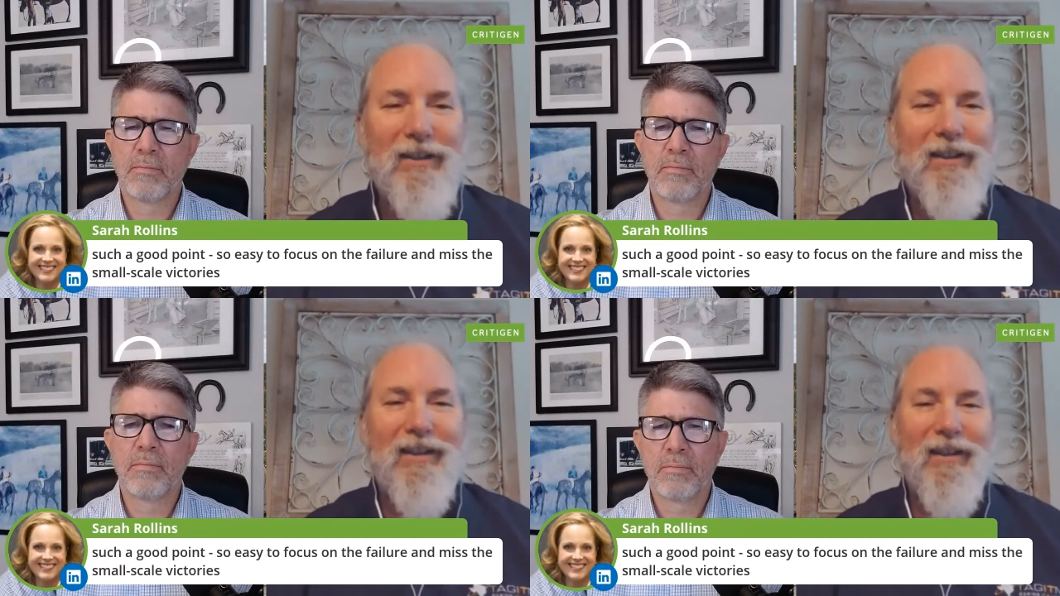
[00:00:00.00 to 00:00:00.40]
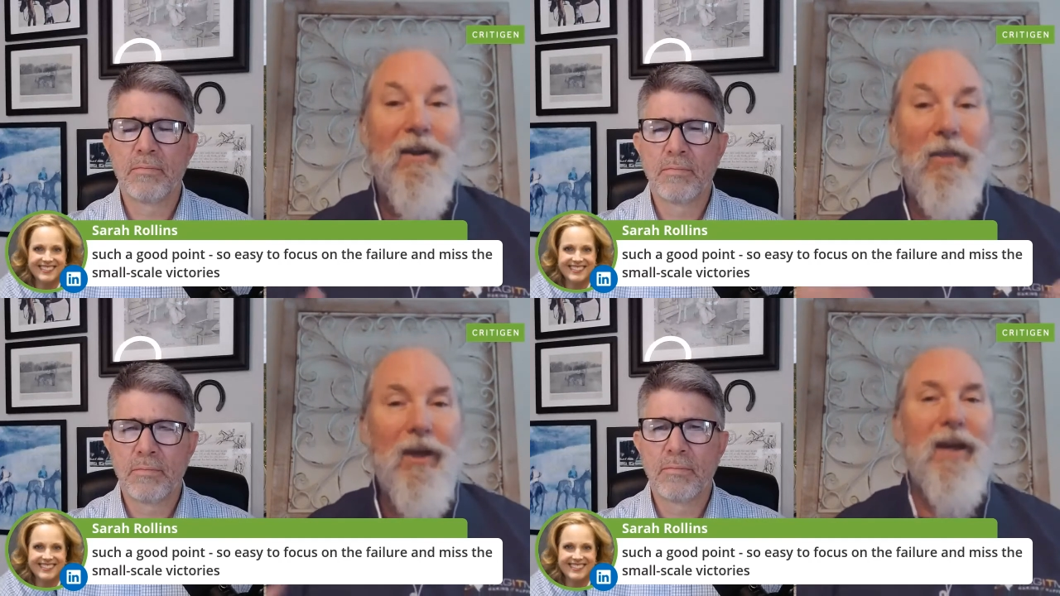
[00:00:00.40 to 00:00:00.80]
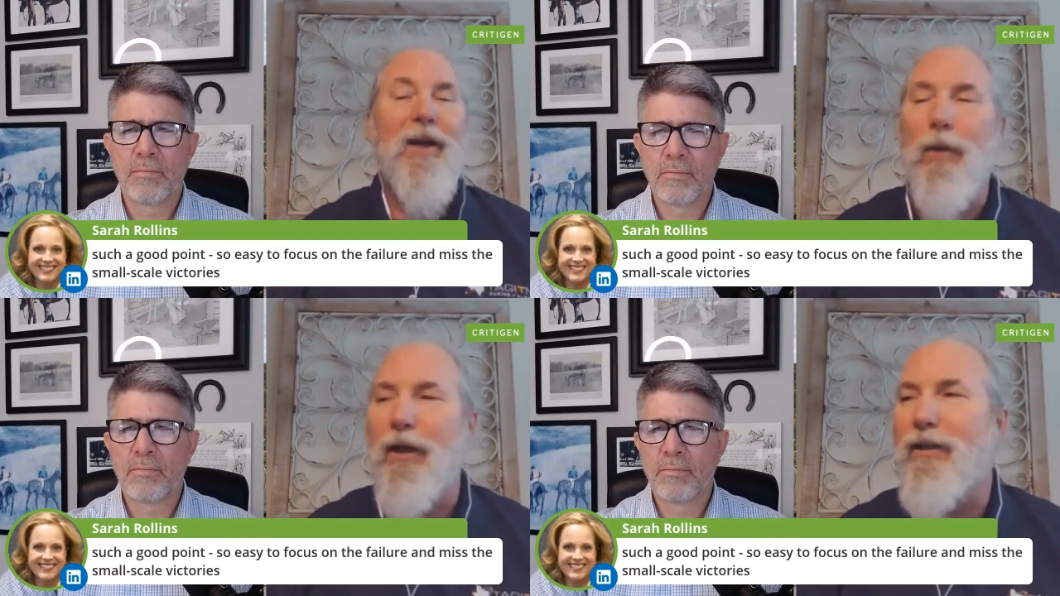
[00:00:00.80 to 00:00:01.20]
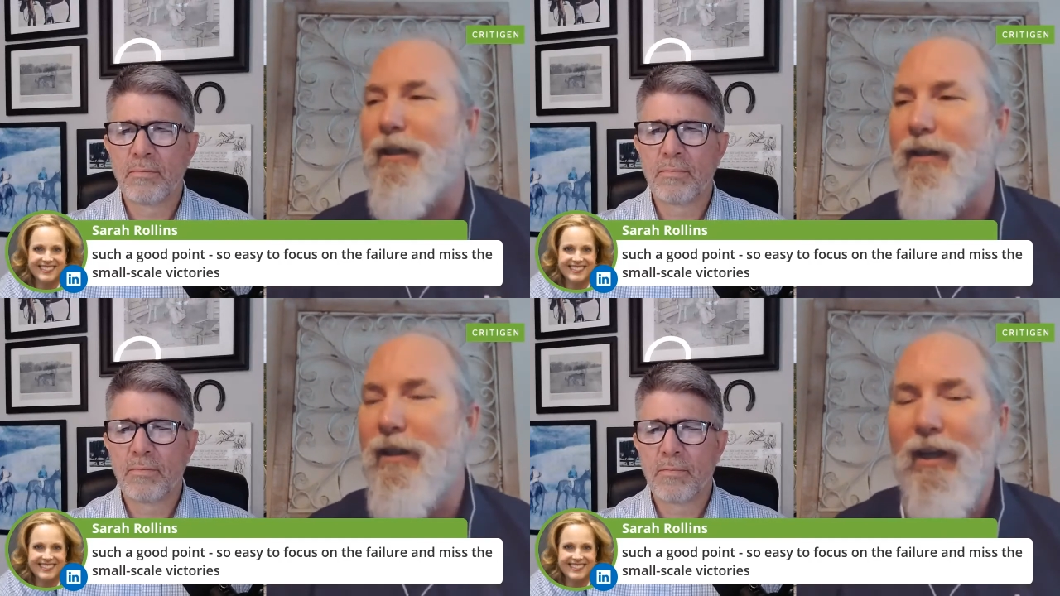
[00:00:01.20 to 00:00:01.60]
Speaker 1: mindset than a thing, but
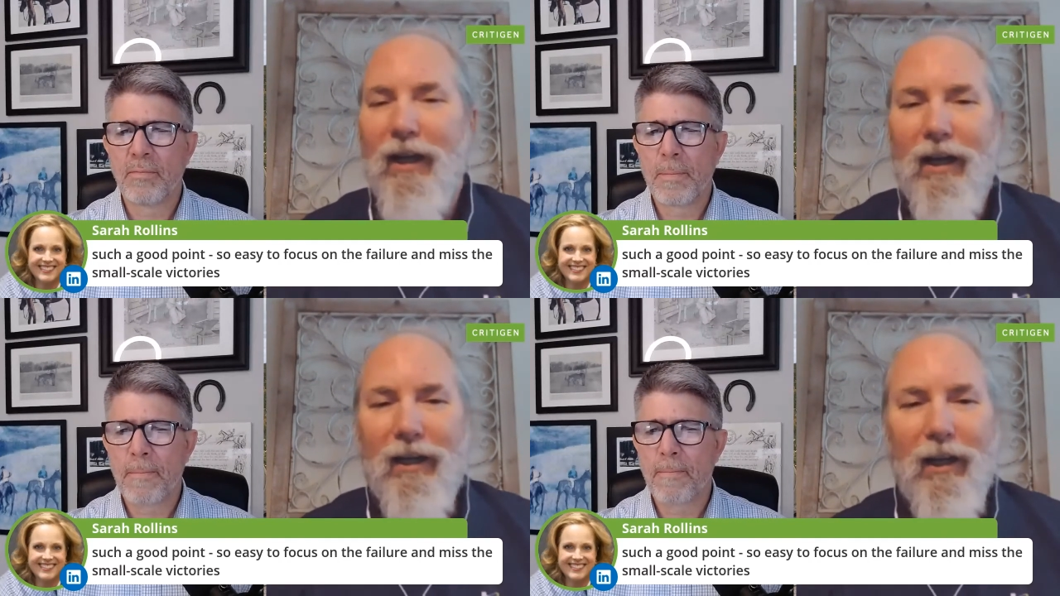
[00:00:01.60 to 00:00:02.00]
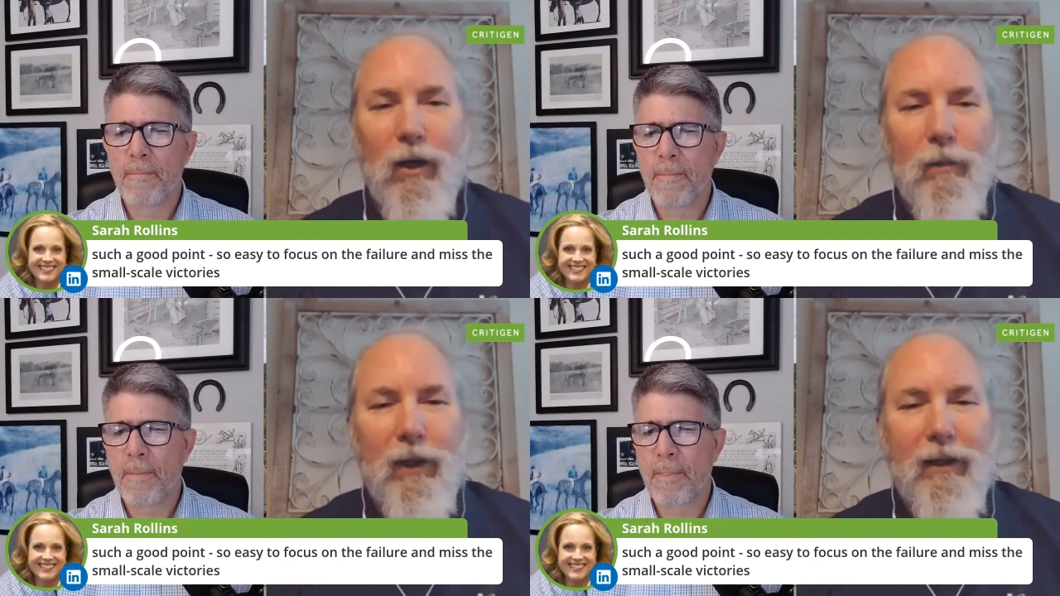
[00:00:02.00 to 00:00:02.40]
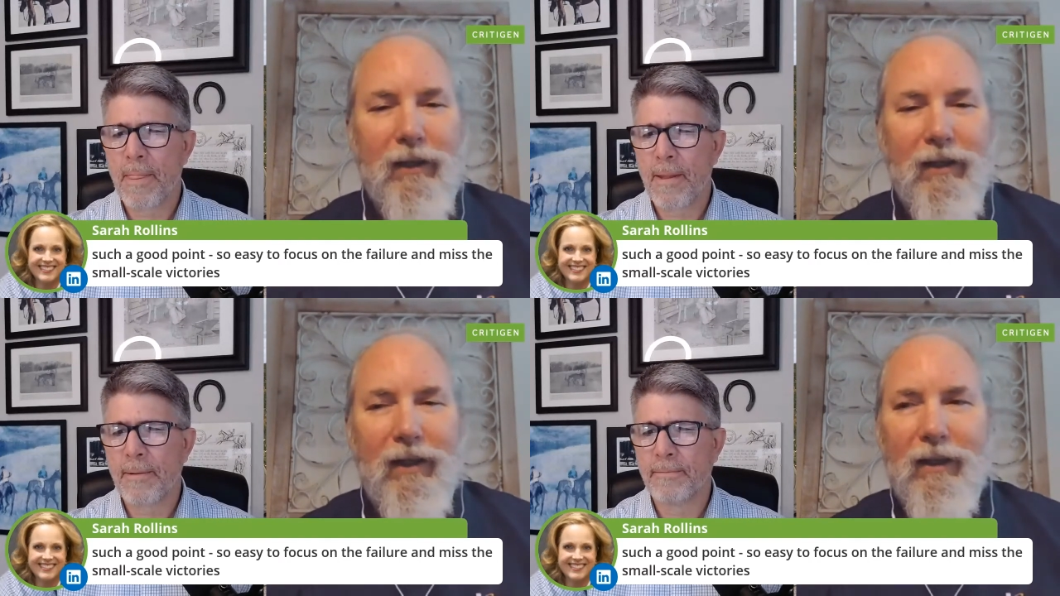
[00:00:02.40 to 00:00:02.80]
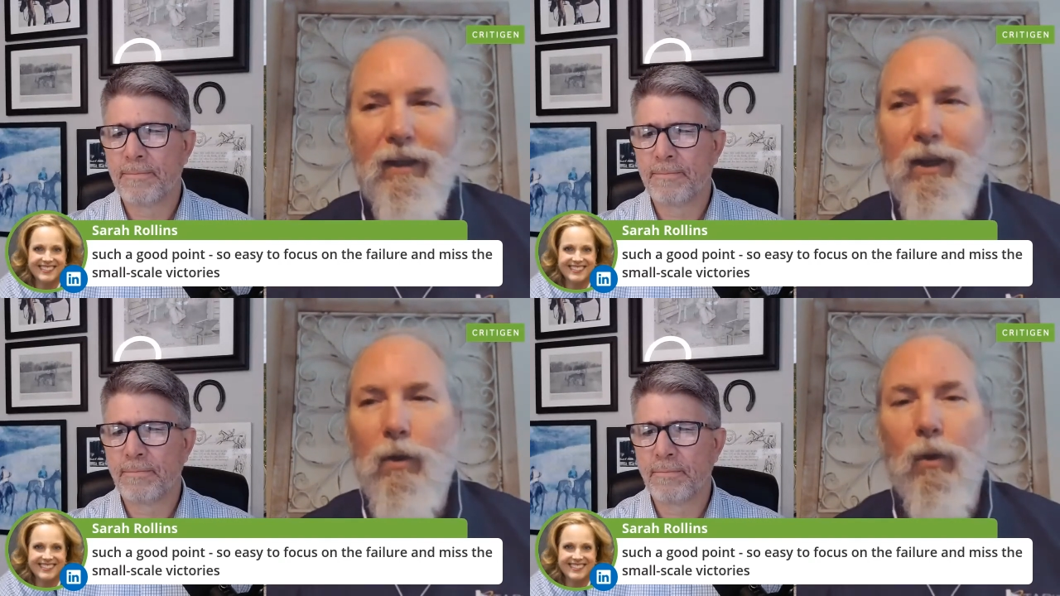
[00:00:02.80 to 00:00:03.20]
uh, you know, but
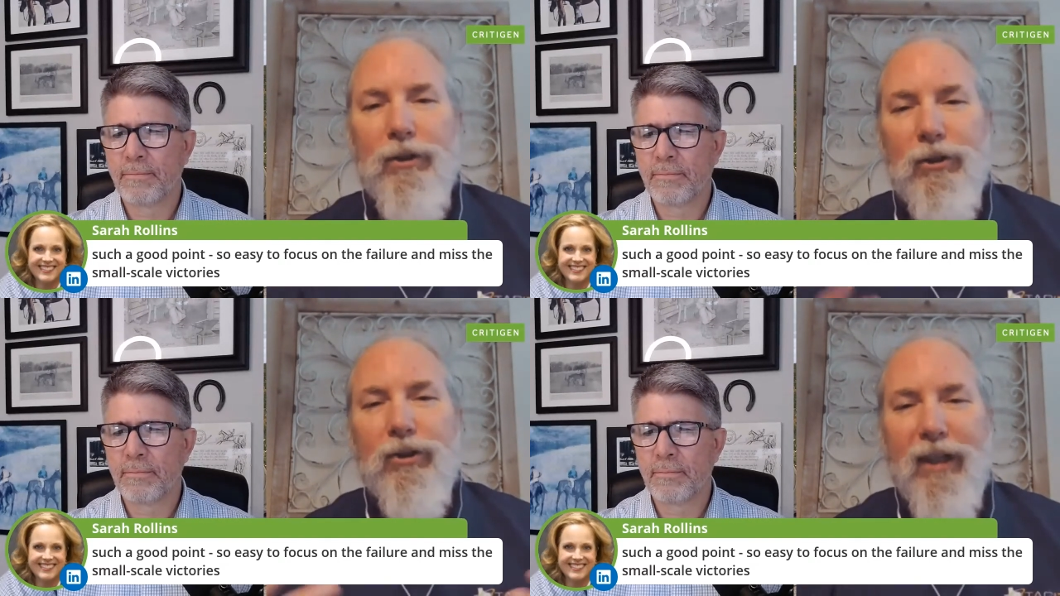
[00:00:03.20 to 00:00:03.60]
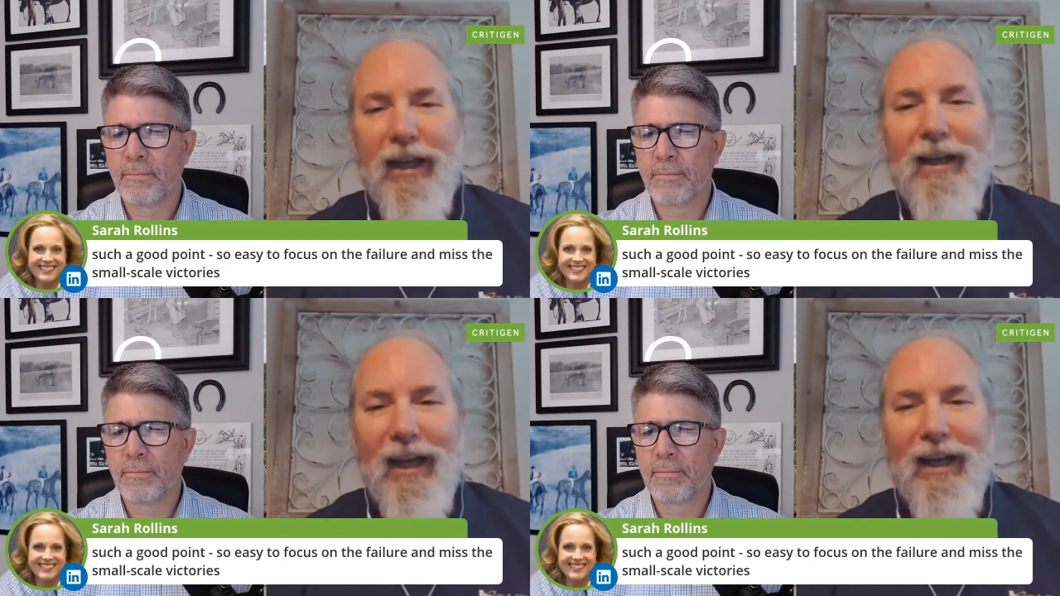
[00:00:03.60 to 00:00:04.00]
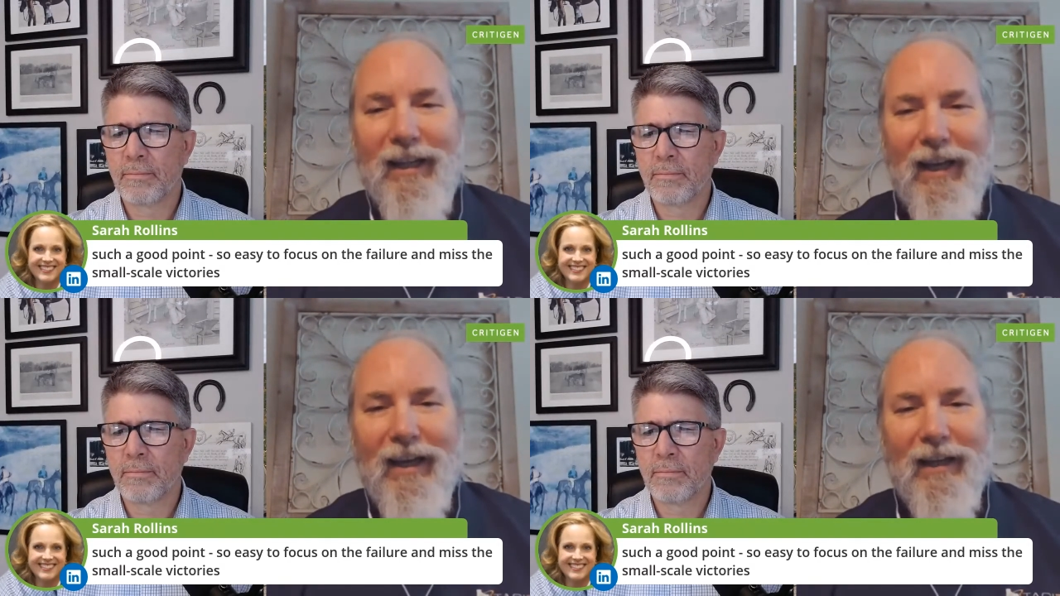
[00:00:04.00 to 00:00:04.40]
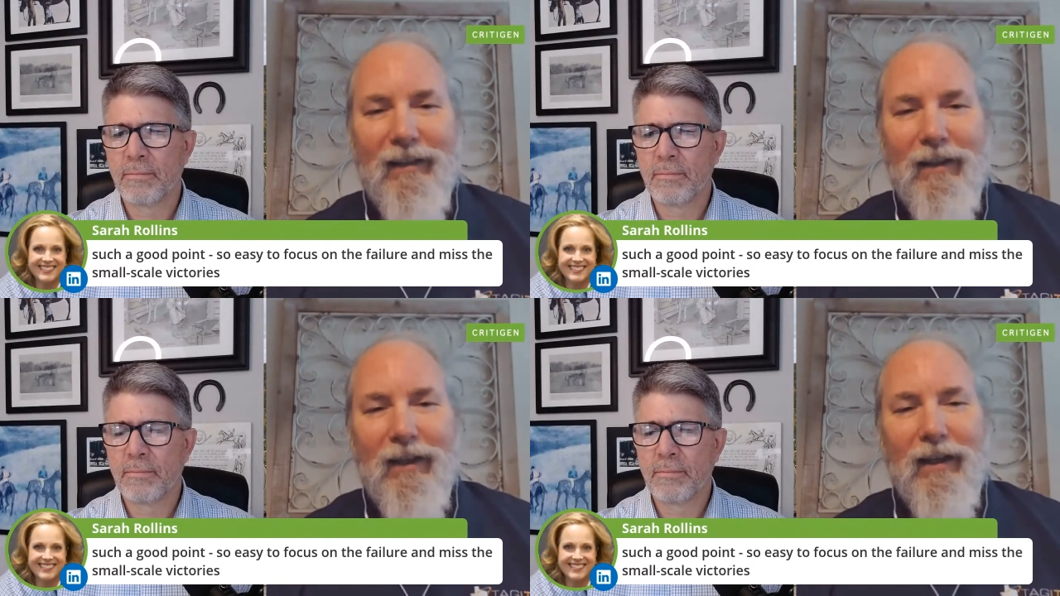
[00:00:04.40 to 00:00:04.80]
you know, once you say it like
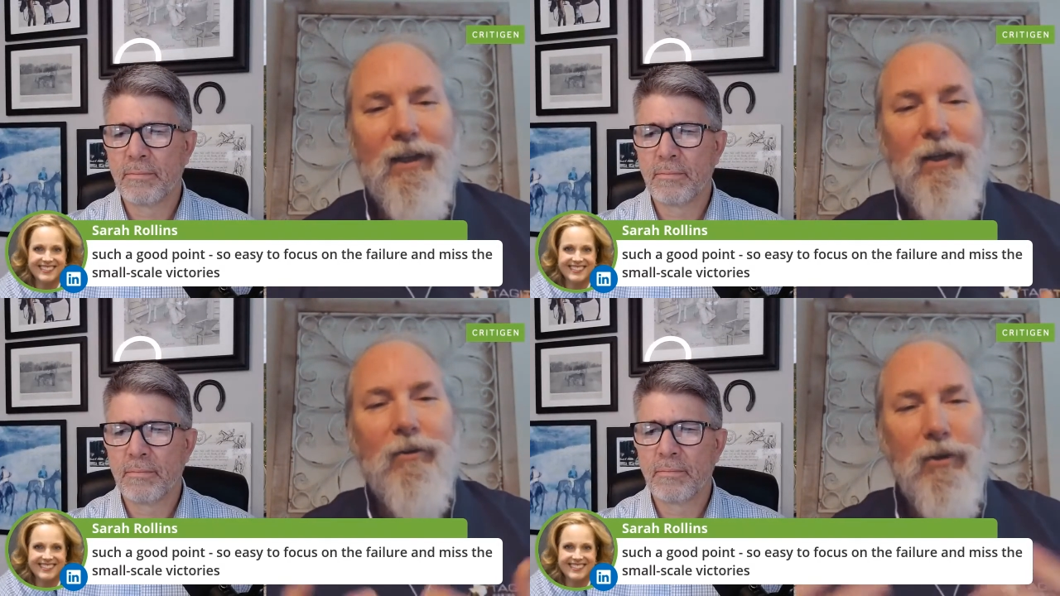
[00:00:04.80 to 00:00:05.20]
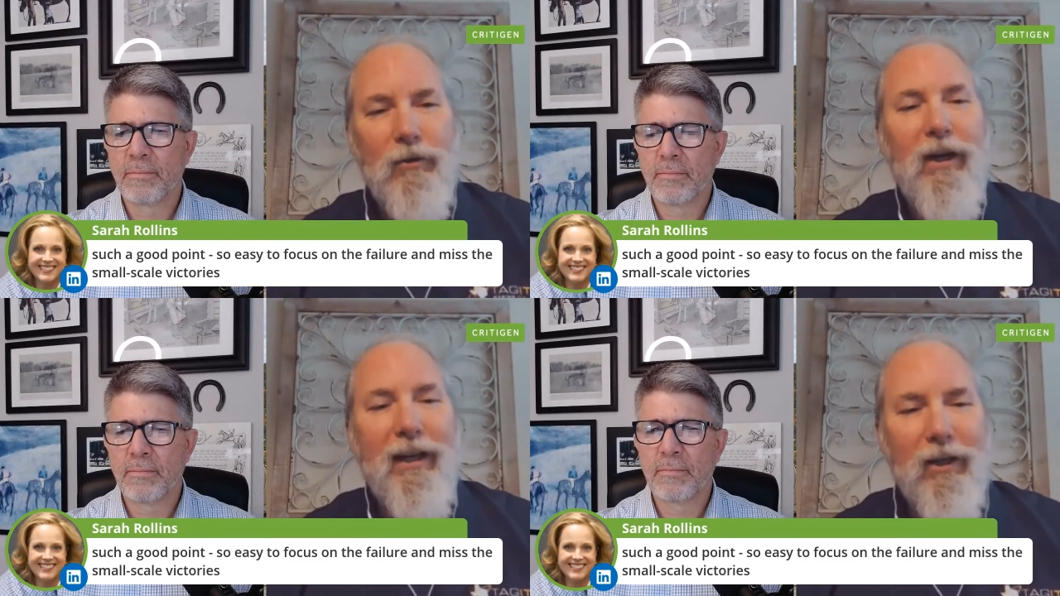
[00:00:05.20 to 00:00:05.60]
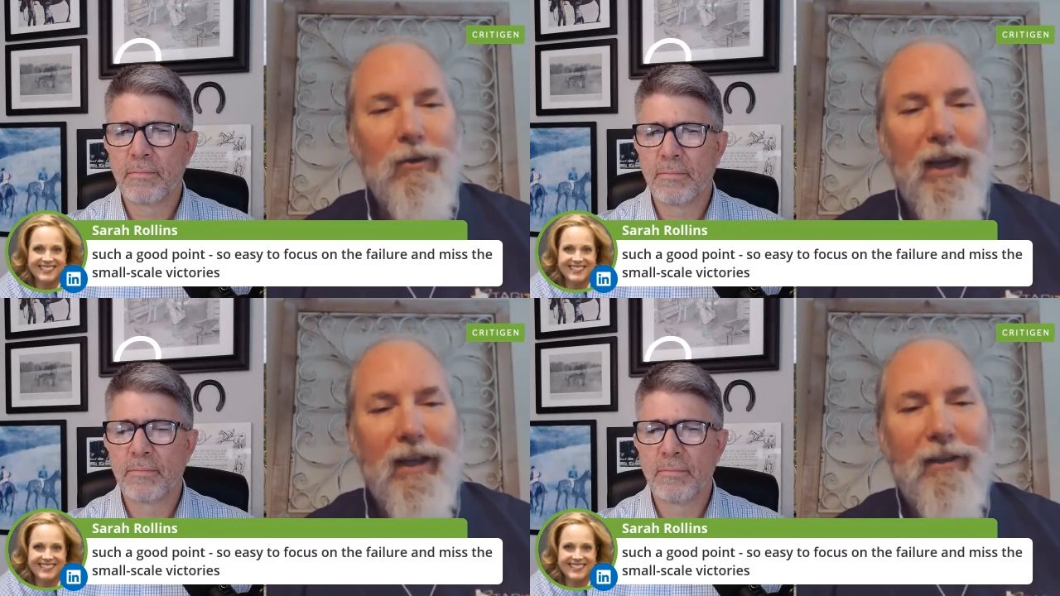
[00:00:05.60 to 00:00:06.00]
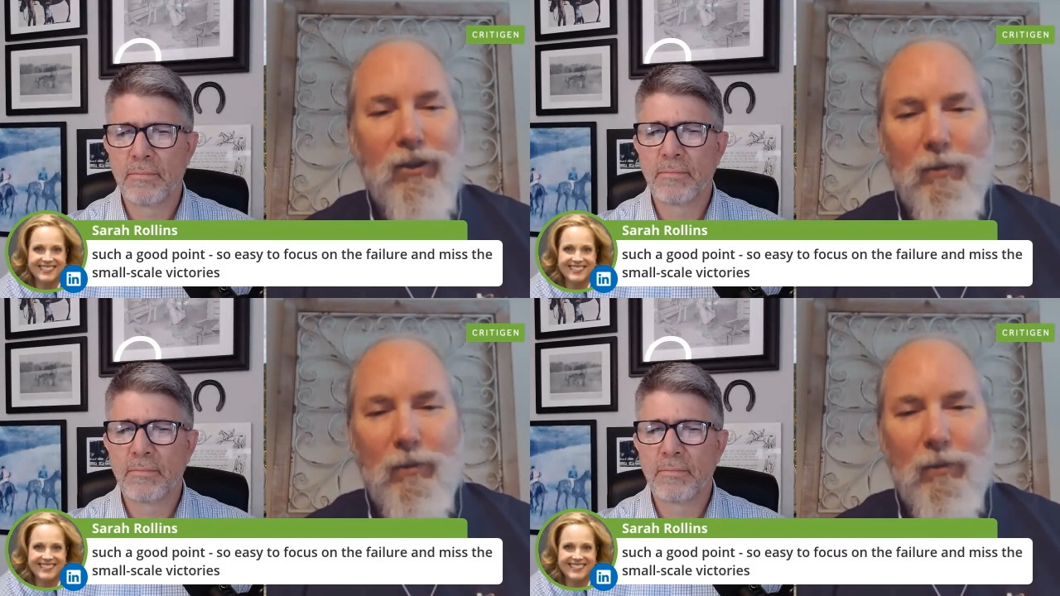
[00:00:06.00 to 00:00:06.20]
that, then you do kind of create